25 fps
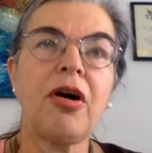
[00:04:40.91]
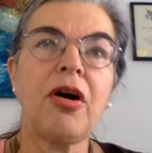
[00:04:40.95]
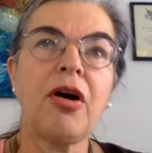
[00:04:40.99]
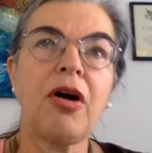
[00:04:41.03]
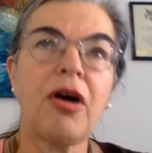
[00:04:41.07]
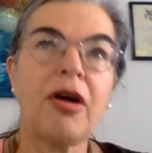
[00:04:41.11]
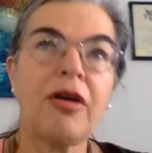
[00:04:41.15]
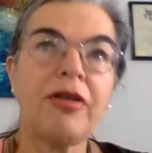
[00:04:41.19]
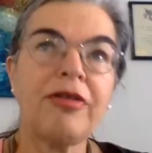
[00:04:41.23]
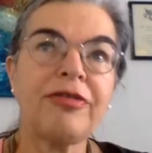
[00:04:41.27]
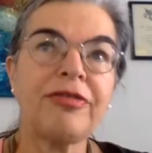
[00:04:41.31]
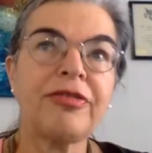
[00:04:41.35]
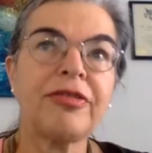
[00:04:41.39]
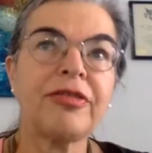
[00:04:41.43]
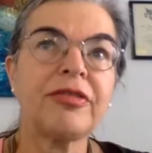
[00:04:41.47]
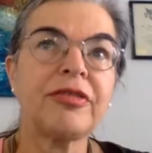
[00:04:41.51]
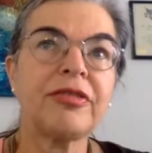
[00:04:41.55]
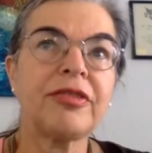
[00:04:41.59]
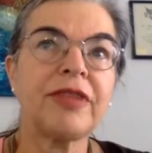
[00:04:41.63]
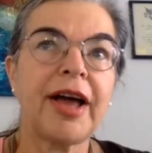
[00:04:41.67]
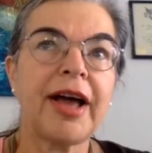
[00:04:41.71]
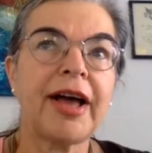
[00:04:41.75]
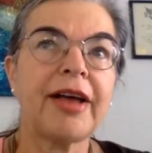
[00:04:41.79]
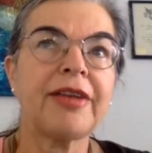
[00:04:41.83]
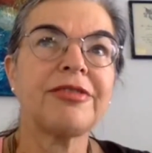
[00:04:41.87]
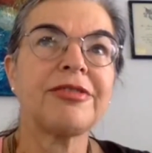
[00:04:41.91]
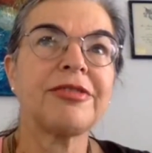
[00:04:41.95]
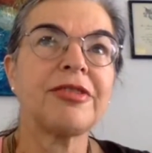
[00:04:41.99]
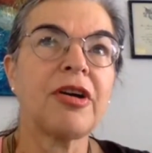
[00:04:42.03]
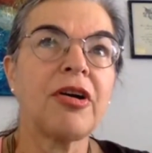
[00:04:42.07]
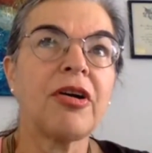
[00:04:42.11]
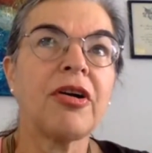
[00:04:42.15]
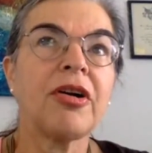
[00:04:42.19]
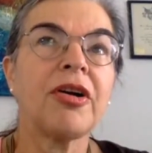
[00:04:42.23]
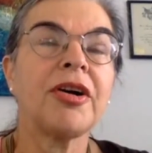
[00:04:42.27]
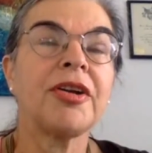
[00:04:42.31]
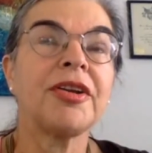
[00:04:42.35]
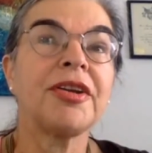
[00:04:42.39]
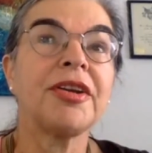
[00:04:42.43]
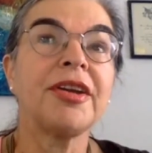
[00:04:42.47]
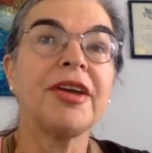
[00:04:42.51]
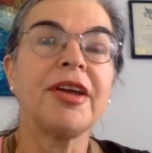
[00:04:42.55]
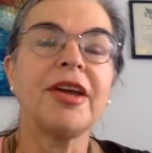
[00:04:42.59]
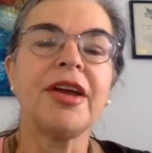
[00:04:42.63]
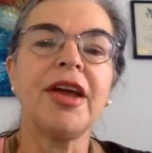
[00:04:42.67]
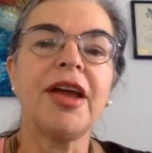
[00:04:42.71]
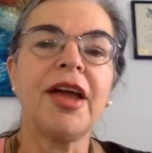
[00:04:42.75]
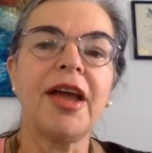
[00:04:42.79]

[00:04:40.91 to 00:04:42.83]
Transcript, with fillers: off, last on.